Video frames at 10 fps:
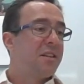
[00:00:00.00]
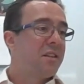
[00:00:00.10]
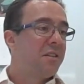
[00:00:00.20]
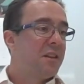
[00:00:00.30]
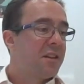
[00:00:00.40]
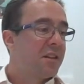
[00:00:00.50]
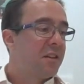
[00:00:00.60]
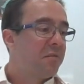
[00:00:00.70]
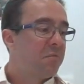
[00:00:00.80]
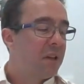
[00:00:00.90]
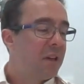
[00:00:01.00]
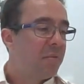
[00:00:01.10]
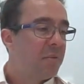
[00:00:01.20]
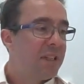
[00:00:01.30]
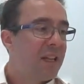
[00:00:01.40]
a there's a, a
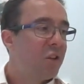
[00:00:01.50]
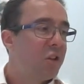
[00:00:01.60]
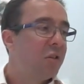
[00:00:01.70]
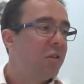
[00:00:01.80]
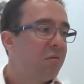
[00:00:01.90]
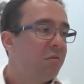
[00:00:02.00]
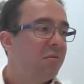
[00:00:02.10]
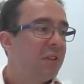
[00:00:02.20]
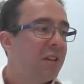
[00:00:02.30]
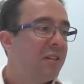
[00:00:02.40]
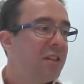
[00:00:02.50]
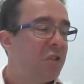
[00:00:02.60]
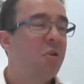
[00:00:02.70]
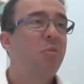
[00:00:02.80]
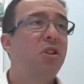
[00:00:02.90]
potential
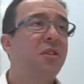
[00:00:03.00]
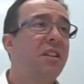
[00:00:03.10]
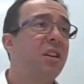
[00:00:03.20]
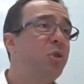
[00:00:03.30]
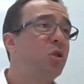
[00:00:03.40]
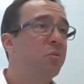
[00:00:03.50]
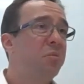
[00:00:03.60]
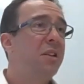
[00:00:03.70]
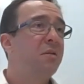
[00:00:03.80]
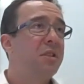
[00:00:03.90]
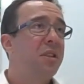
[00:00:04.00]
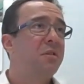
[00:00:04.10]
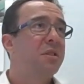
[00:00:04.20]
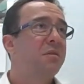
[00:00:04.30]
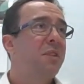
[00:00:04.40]
disruption there. And I'm sure you know there was there
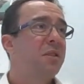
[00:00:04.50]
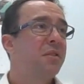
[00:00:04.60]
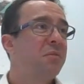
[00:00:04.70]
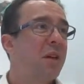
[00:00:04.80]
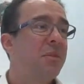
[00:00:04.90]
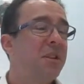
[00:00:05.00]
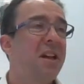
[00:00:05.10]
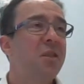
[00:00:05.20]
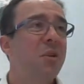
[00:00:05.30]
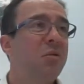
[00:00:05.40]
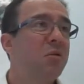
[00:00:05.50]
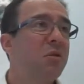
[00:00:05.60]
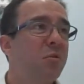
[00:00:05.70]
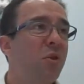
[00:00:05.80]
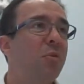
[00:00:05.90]
was a there was a couple of days when it was a
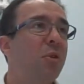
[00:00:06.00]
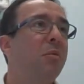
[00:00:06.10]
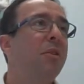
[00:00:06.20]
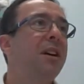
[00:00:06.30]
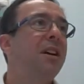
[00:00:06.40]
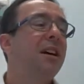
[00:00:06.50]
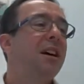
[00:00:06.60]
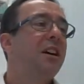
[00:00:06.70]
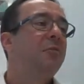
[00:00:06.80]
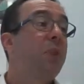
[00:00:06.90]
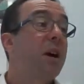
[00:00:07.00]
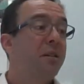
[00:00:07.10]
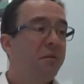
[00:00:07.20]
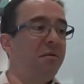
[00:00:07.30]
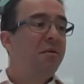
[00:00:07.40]
real problem, uh,
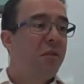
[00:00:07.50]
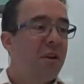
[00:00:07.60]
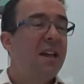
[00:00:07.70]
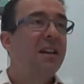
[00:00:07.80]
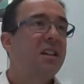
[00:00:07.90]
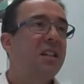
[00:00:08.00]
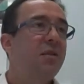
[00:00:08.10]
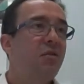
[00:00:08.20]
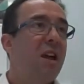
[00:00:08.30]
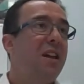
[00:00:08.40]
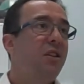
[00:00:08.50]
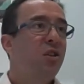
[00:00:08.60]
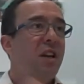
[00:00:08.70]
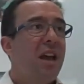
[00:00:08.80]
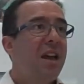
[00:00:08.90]
but the regulators have
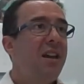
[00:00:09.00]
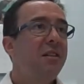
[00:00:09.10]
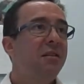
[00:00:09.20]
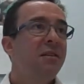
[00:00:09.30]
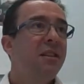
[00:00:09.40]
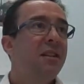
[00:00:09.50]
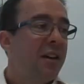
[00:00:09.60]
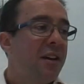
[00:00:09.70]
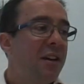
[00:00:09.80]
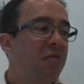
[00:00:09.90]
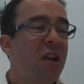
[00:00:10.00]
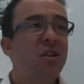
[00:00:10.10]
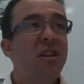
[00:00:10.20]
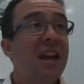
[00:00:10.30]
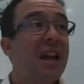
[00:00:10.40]
arranged a uh,
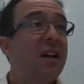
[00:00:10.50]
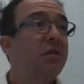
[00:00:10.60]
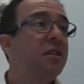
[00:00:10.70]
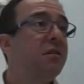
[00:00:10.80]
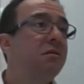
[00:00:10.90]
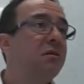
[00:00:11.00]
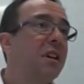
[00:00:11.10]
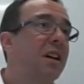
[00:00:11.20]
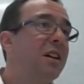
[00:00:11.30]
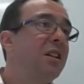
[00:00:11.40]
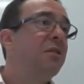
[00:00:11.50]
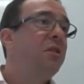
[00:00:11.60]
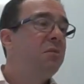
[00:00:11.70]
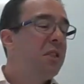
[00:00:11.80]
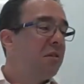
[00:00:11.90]
arranged to get out. Uh, you know,
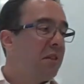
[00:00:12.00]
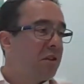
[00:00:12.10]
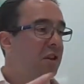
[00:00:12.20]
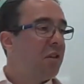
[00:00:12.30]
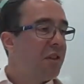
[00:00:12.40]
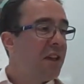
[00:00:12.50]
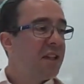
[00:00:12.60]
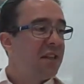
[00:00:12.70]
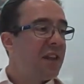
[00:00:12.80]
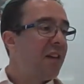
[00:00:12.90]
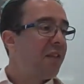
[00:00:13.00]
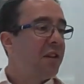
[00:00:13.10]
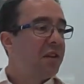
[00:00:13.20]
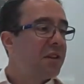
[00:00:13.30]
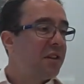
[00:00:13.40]
there were there were certain things in that
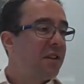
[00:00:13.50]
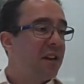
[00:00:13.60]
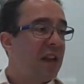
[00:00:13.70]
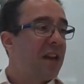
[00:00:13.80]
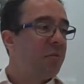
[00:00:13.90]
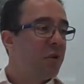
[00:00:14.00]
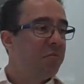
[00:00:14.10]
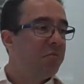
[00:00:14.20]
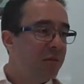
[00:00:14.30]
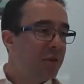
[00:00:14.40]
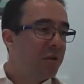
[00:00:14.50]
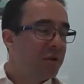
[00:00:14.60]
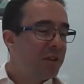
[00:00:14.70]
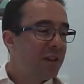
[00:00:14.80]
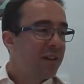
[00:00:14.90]
that that again, I'm not
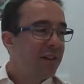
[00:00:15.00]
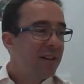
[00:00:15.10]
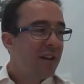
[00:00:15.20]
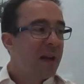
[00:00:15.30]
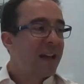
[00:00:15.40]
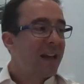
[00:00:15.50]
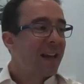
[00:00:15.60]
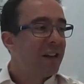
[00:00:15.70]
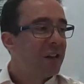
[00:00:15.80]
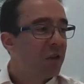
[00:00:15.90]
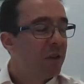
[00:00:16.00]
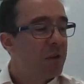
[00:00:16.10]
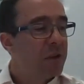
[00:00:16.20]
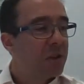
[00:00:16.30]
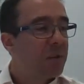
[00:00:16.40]
not uh, a bank analyst and not the
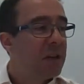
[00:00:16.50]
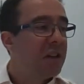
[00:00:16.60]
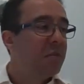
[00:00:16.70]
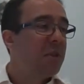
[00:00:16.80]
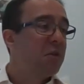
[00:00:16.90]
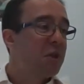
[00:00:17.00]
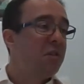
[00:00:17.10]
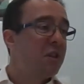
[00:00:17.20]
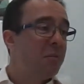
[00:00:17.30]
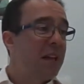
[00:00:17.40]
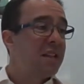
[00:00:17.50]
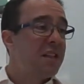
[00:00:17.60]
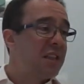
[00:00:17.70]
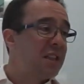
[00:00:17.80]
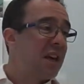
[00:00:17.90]
person to speak this. There were certain
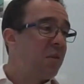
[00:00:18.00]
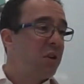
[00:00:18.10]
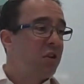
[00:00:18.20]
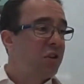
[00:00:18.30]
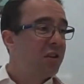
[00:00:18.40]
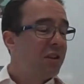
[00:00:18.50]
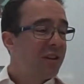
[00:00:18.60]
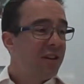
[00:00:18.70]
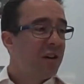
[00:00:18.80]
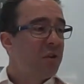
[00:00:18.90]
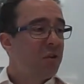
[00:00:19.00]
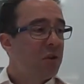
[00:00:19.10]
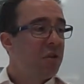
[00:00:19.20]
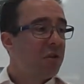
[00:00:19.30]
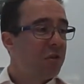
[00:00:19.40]
complexities in that which you know, which
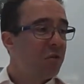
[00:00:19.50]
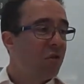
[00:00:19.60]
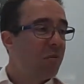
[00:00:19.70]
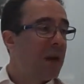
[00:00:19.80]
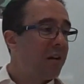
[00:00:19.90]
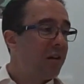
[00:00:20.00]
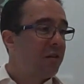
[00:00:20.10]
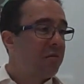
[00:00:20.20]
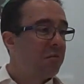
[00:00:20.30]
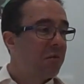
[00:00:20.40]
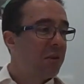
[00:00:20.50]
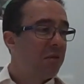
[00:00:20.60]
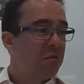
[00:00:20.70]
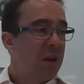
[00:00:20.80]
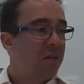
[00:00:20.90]
which you can talk about
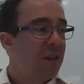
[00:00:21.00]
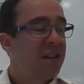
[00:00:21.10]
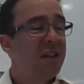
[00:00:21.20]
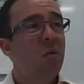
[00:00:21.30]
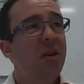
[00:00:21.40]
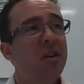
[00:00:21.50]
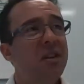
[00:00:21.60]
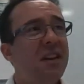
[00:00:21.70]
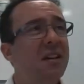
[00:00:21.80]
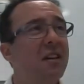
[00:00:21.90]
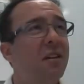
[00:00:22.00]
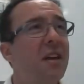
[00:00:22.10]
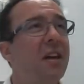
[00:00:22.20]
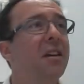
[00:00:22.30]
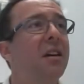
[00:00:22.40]
around AT1s and that kind of
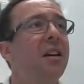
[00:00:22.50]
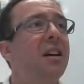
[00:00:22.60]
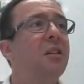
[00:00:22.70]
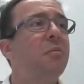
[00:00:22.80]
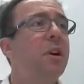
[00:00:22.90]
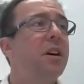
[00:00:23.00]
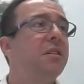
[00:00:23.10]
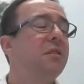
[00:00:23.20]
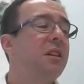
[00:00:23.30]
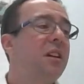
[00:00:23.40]
thing. But